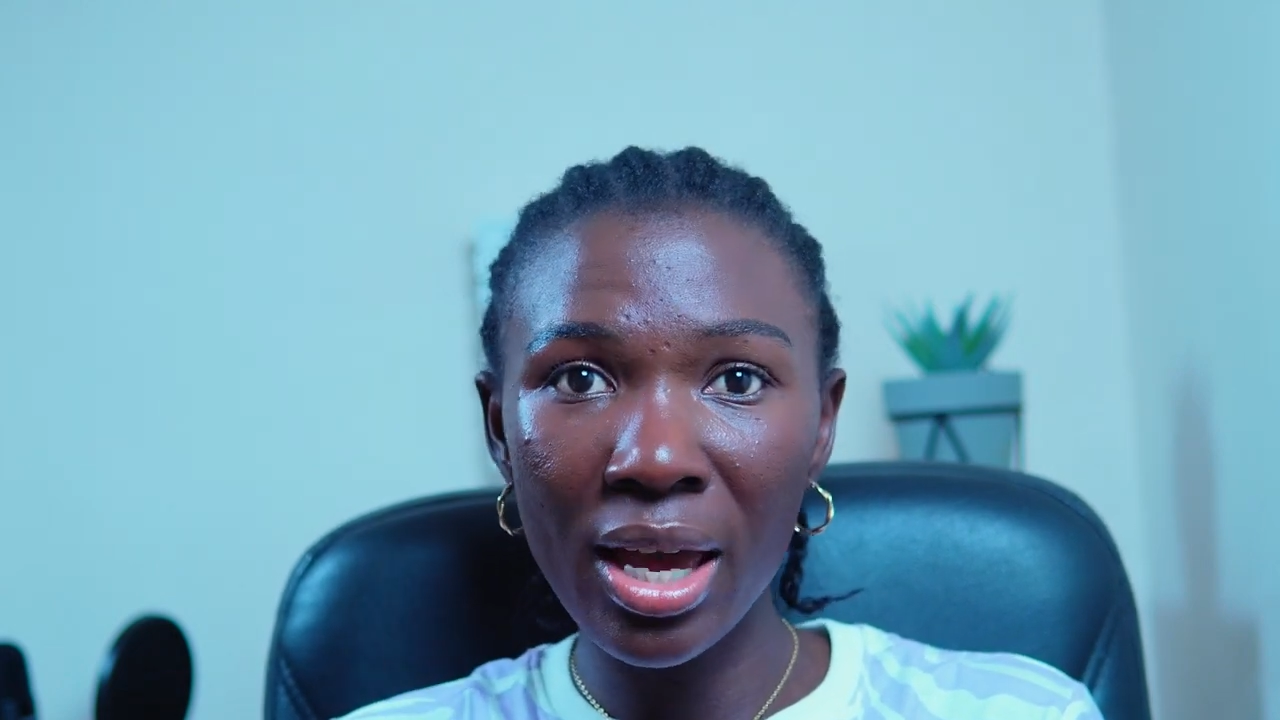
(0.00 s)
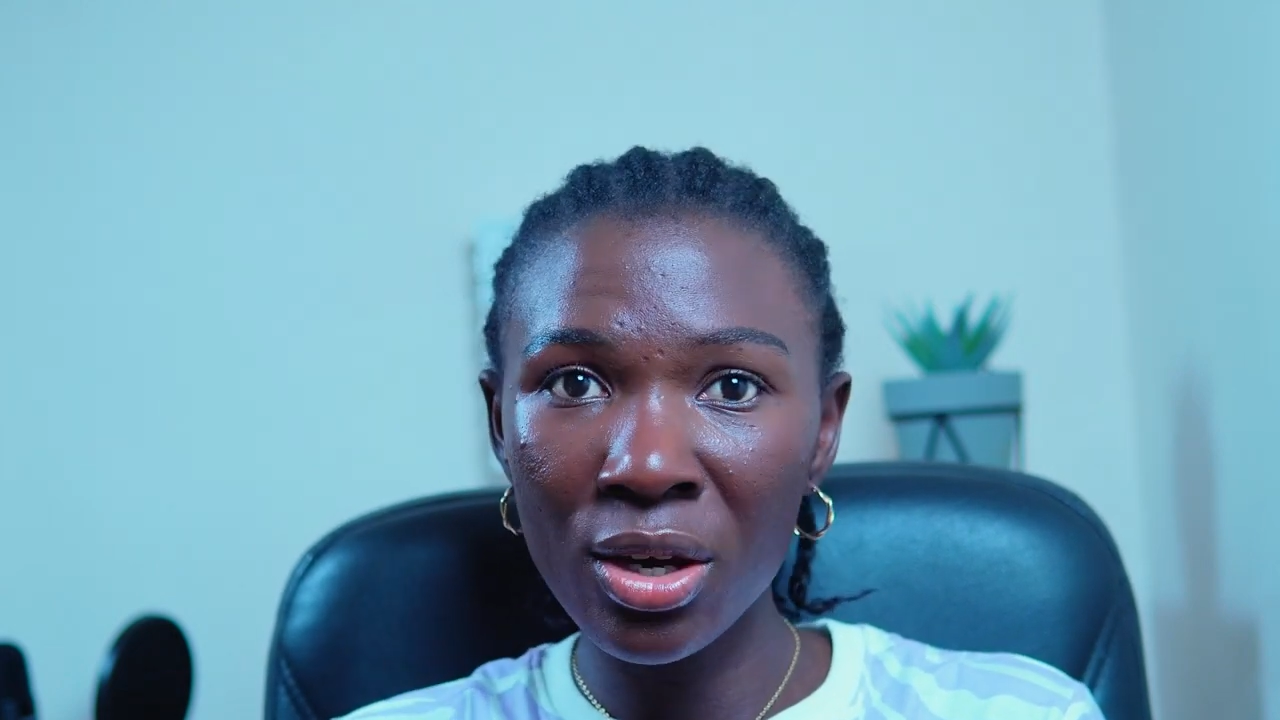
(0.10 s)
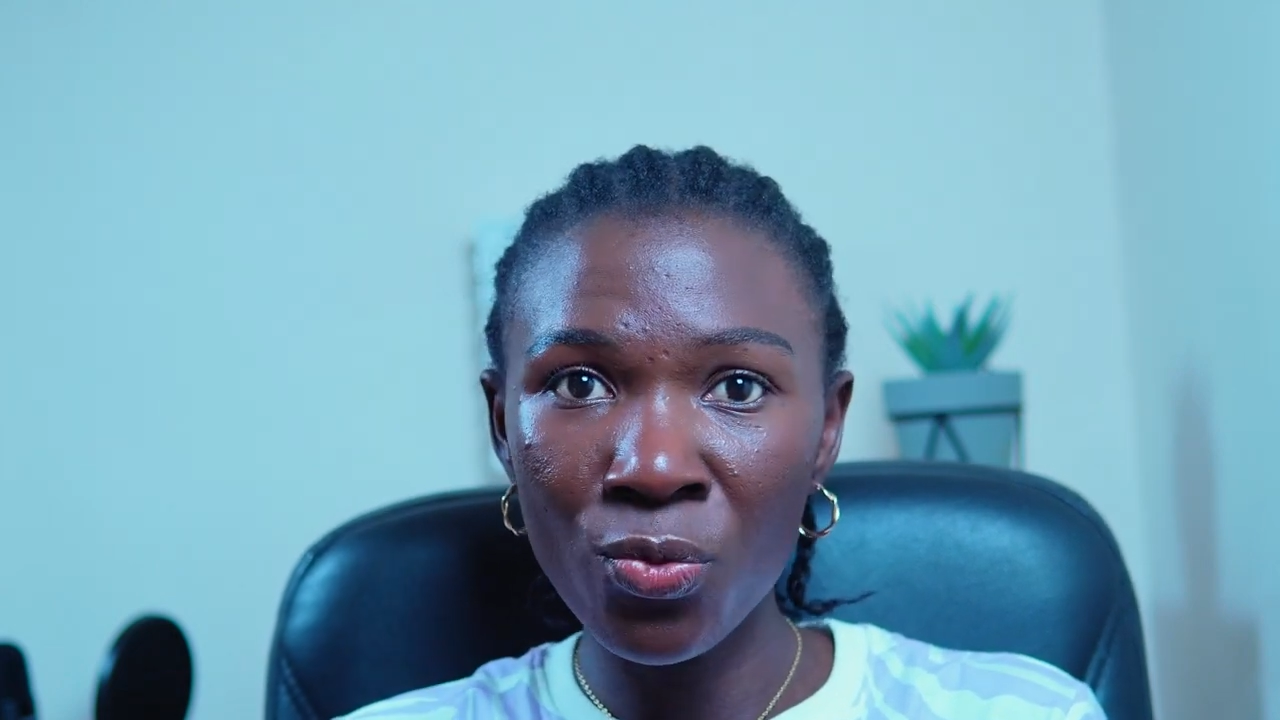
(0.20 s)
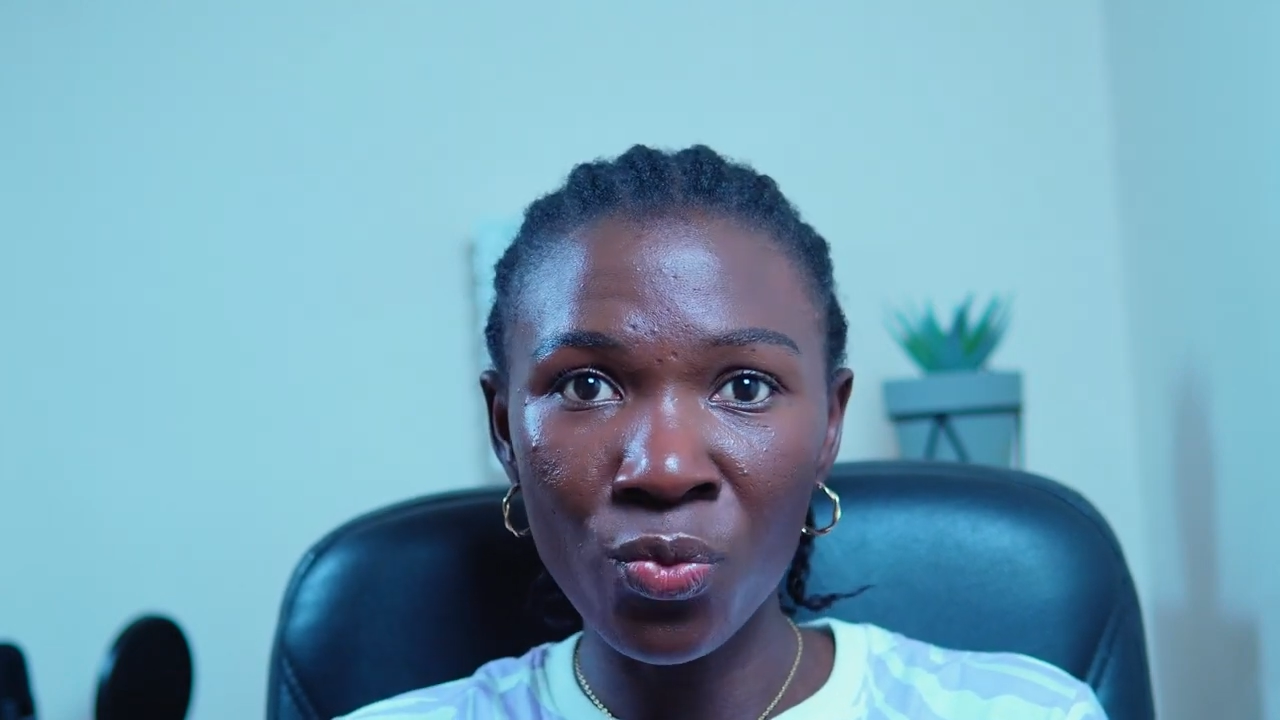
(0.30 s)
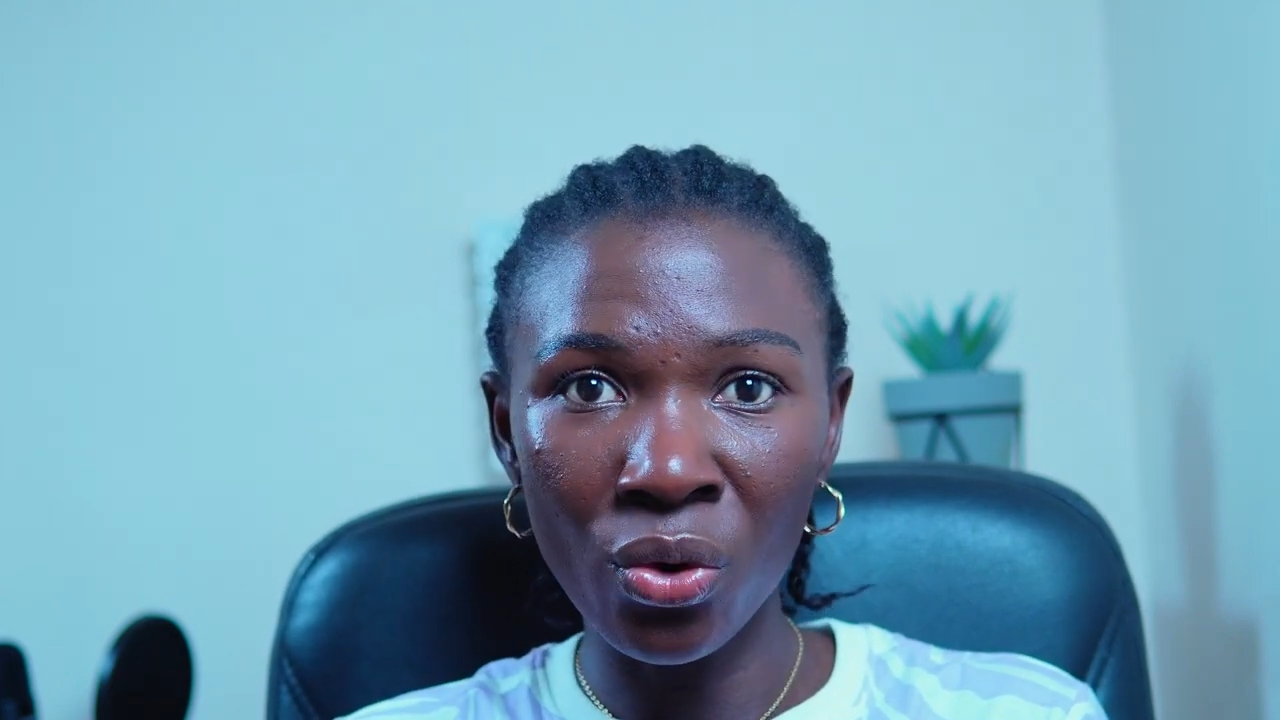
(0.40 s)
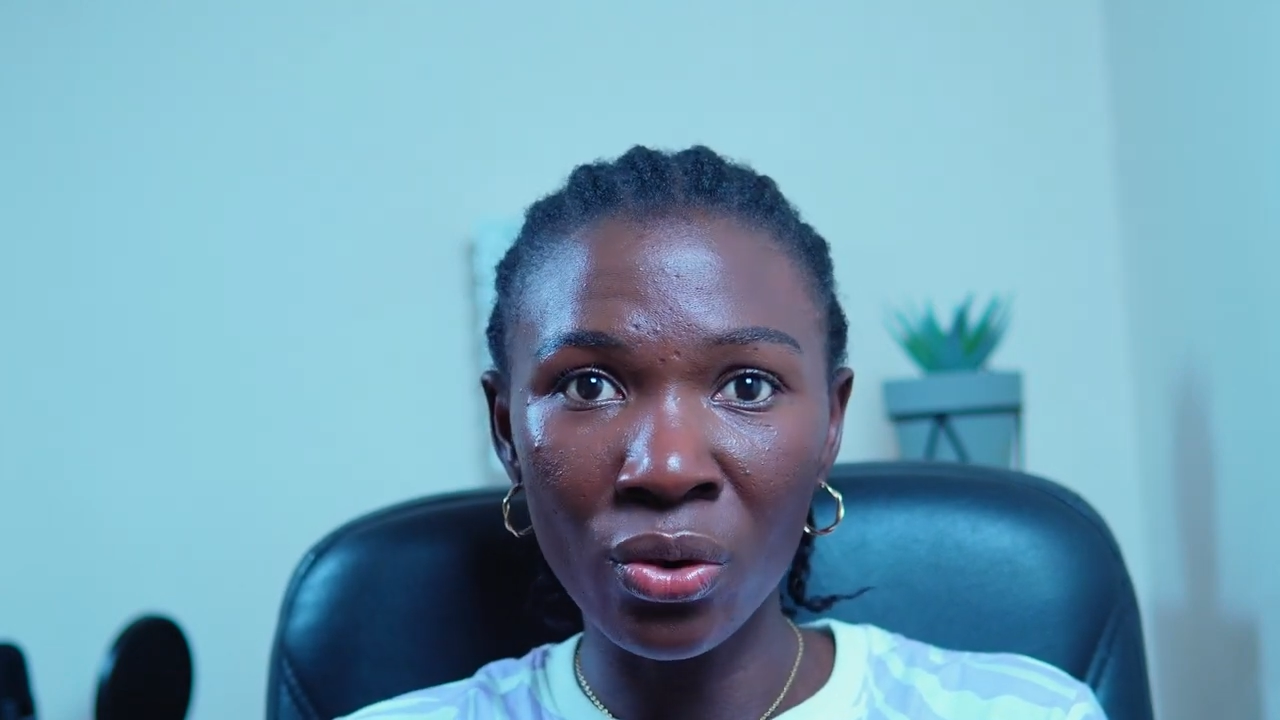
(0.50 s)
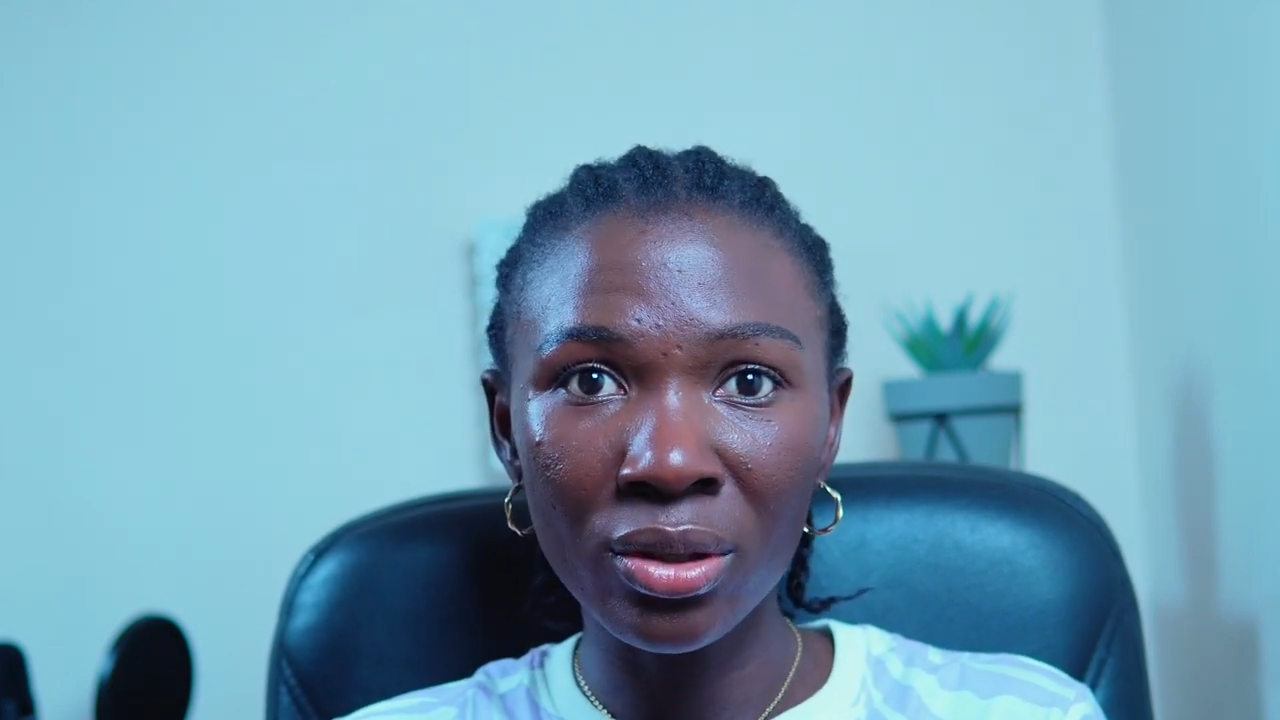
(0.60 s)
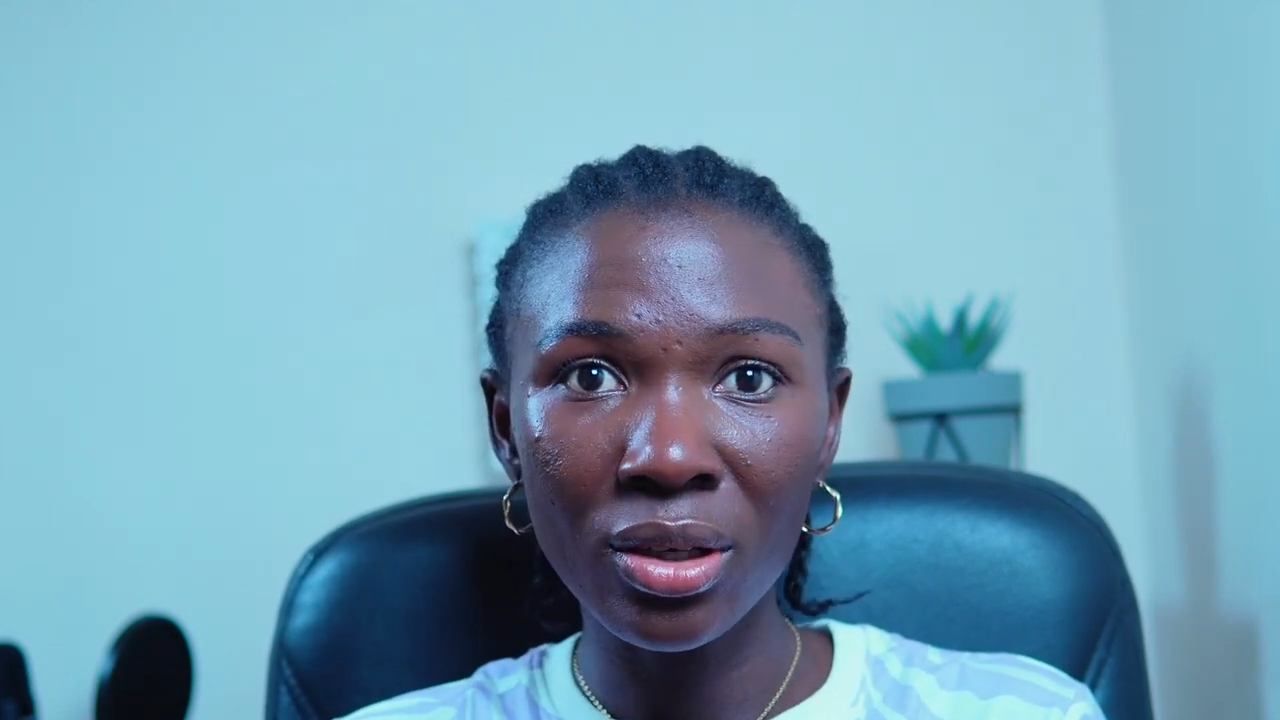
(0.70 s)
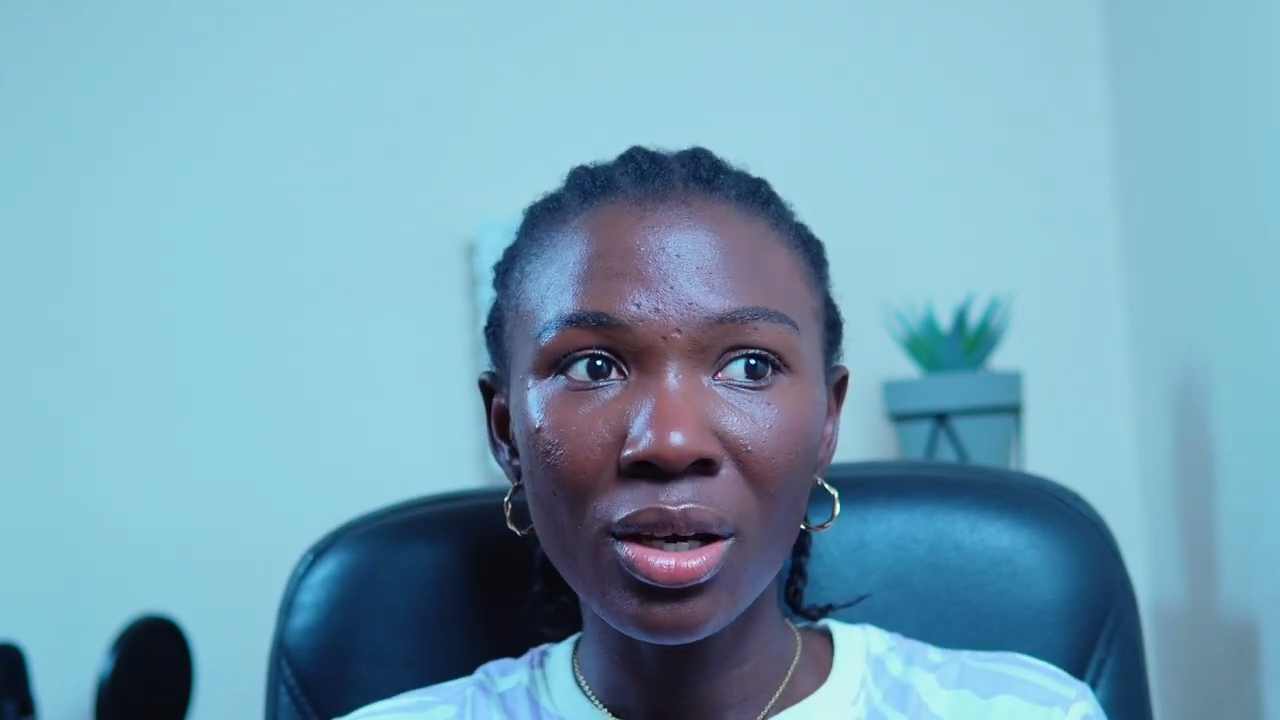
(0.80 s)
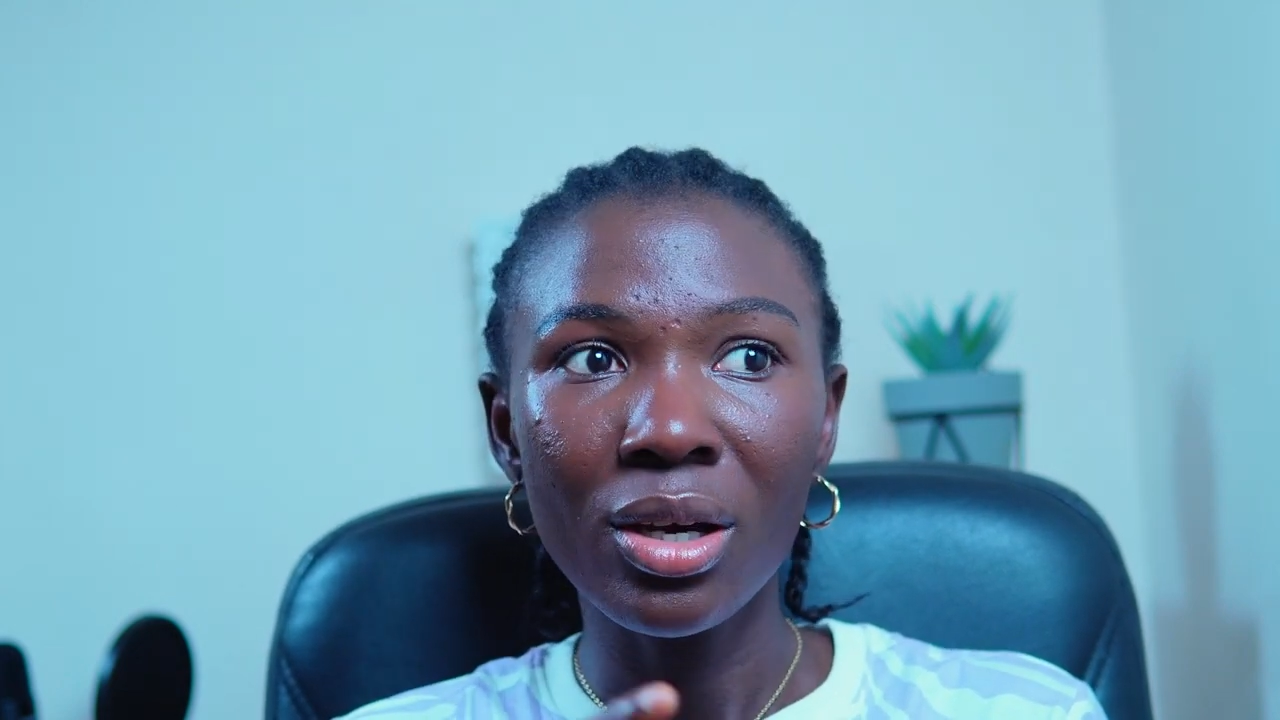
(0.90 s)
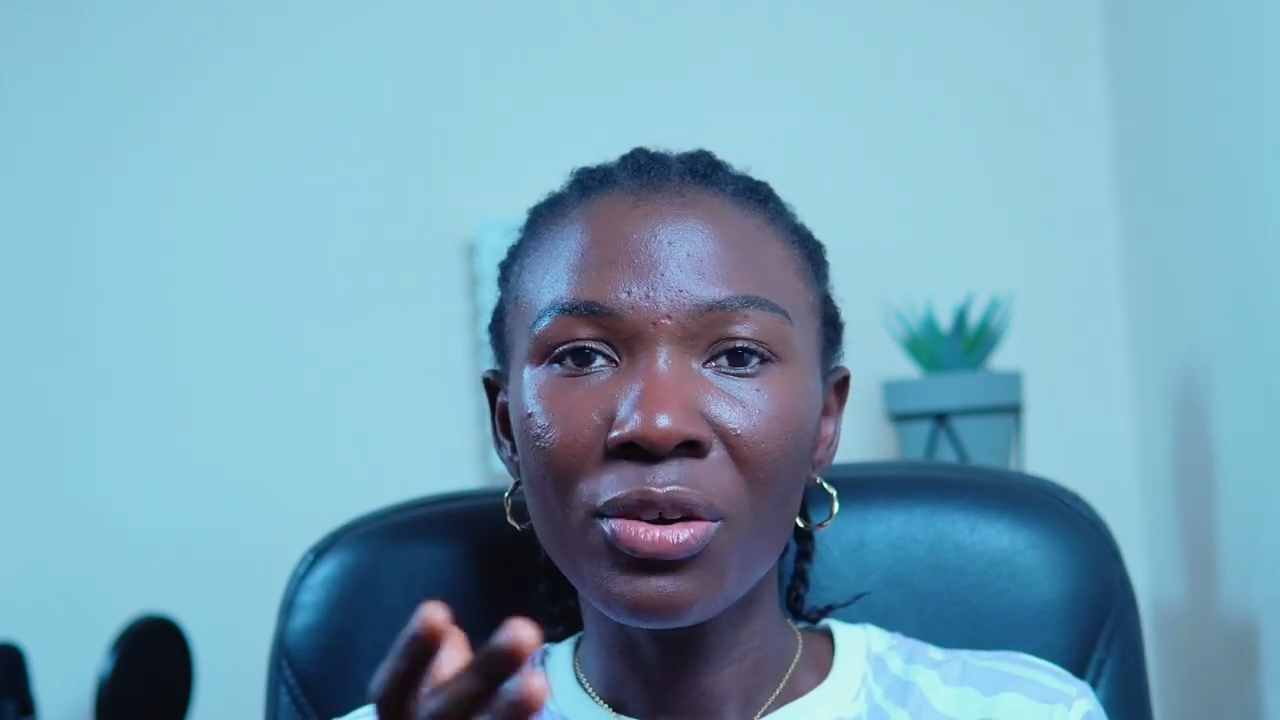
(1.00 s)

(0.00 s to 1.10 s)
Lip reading: anyone,